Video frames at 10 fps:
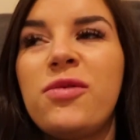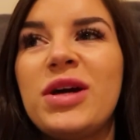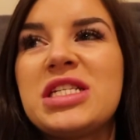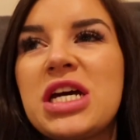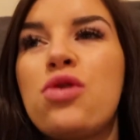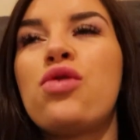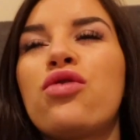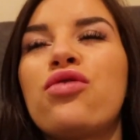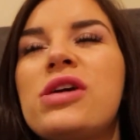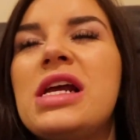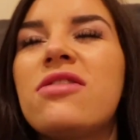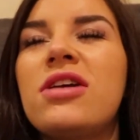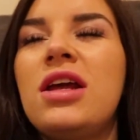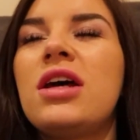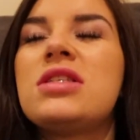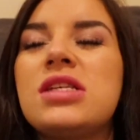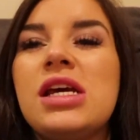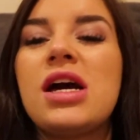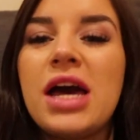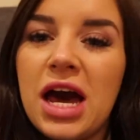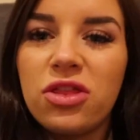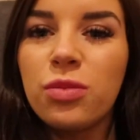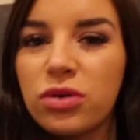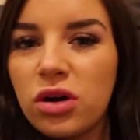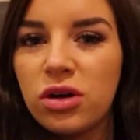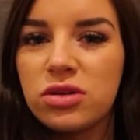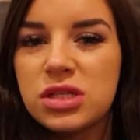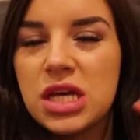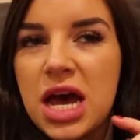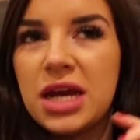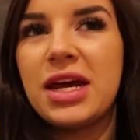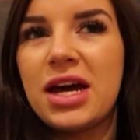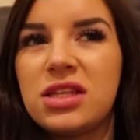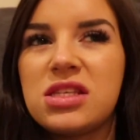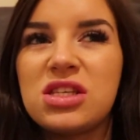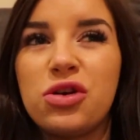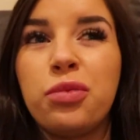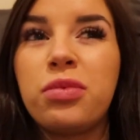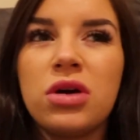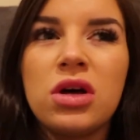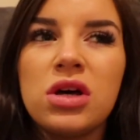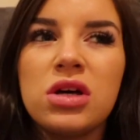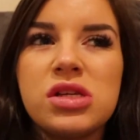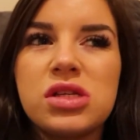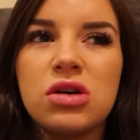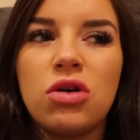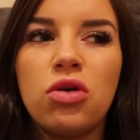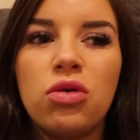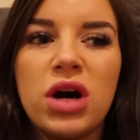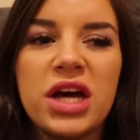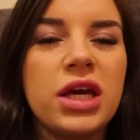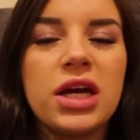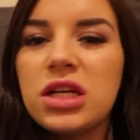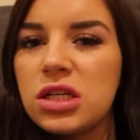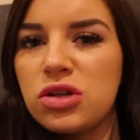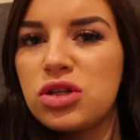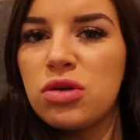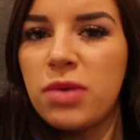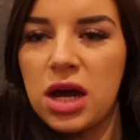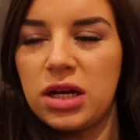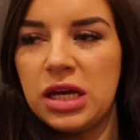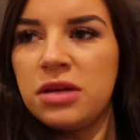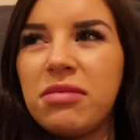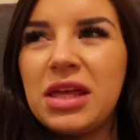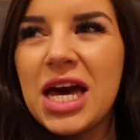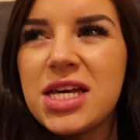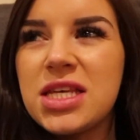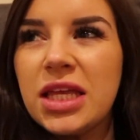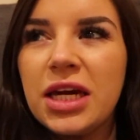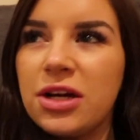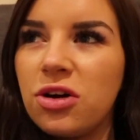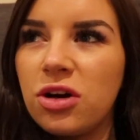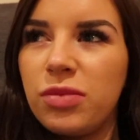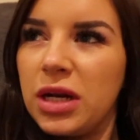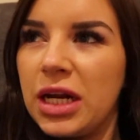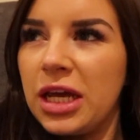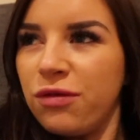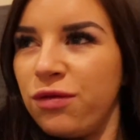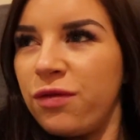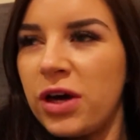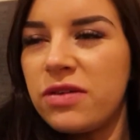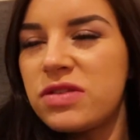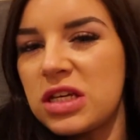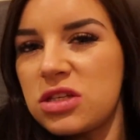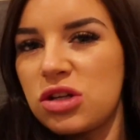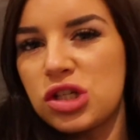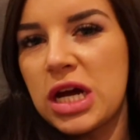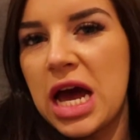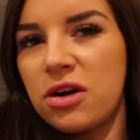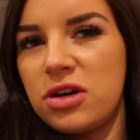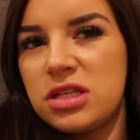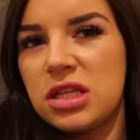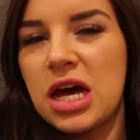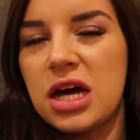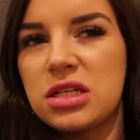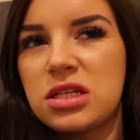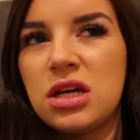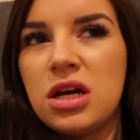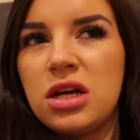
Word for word: It went down really, really nicely. I had the prawns and I had soup. So I think I didn't do too badly. I'm guessing there could have been like five, 600 calories in that.